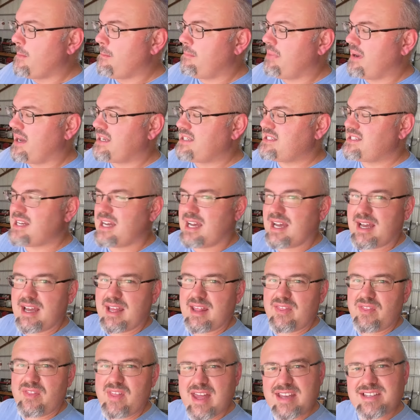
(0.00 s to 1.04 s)
but
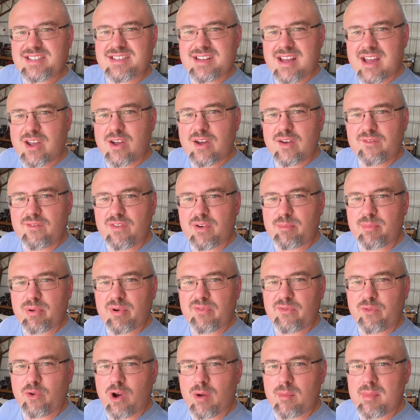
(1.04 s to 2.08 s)
that's not good for
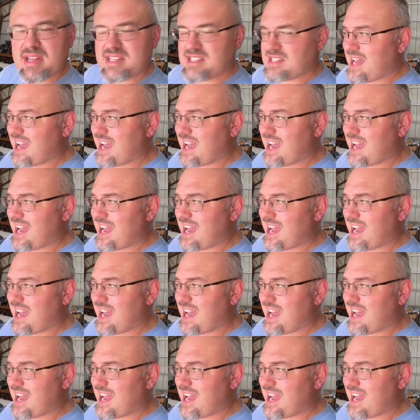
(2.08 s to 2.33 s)
performance.